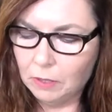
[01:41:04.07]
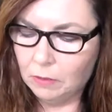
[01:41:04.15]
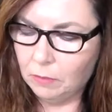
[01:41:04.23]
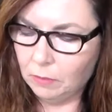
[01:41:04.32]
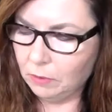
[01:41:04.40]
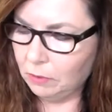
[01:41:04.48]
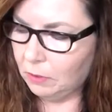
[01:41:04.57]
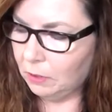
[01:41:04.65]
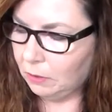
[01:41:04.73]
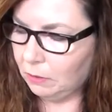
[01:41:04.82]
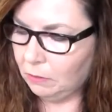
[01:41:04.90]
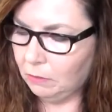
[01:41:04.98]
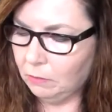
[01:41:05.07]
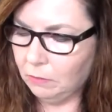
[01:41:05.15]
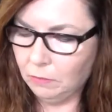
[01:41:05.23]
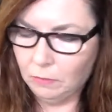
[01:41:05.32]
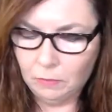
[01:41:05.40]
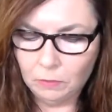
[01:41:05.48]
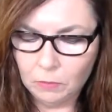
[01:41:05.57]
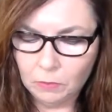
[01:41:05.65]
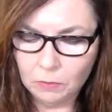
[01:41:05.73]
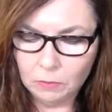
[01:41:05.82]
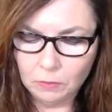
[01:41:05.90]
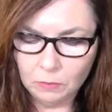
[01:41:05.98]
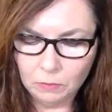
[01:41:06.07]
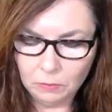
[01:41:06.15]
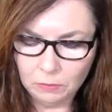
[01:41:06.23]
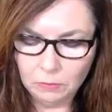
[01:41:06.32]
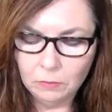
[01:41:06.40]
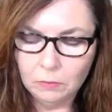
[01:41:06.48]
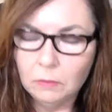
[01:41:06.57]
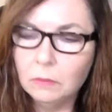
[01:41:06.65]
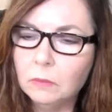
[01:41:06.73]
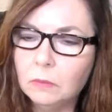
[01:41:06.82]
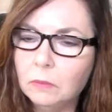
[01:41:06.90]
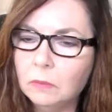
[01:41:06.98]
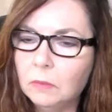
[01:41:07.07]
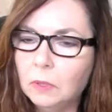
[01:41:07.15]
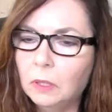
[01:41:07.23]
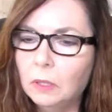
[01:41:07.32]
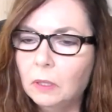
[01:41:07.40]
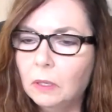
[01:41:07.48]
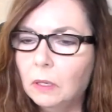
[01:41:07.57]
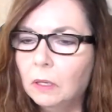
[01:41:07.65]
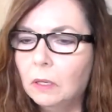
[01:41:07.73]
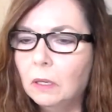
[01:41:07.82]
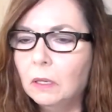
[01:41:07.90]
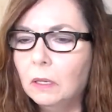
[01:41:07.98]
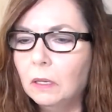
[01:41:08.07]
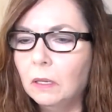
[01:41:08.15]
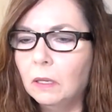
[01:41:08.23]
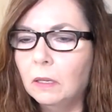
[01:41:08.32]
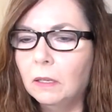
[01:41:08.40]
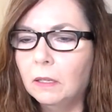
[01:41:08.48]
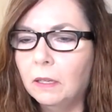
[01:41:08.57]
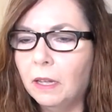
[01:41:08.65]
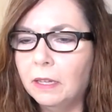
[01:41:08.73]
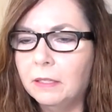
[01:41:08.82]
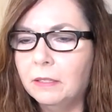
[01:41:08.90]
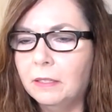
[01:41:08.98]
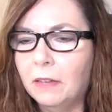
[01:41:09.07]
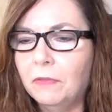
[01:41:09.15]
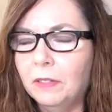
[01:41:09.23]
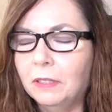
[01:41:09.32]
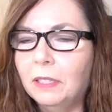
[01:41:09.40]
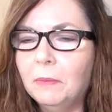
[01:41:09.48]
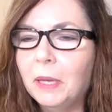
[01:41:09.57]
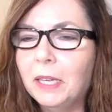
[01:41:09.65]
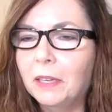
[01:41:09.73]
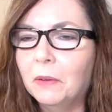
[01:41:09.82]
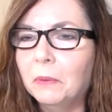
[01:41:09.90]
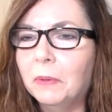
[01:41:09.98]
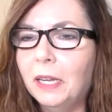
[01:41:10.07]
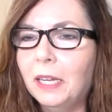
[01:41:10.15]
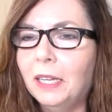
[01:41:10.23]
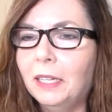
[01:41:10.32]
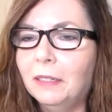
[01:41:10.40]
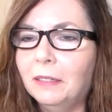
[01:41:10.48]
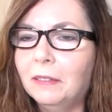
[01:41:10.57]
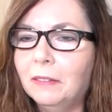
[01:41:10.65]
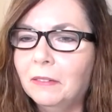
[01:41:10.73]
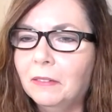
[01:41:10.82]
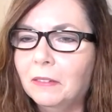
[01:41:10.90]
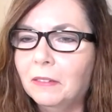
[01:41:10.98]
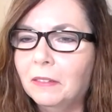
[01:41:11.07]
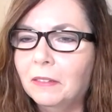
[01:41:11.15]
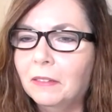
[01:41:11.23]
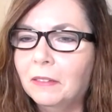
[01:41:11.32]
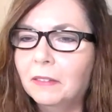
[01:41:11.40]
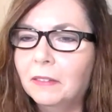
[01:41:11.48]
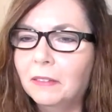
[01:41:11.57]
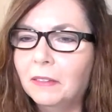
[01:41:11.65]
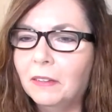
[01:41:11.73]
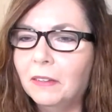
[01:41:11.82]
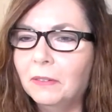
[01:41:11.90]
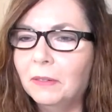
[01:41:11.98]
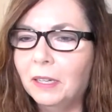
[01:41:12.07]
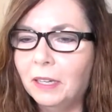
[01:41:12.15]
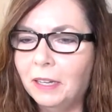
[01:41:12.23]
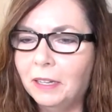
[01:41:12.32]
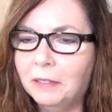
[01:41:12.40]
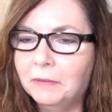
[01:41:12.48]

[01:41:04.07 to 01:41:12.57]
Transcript: going to do. Mm -hmm. Yes, definitely make it rain. Okay.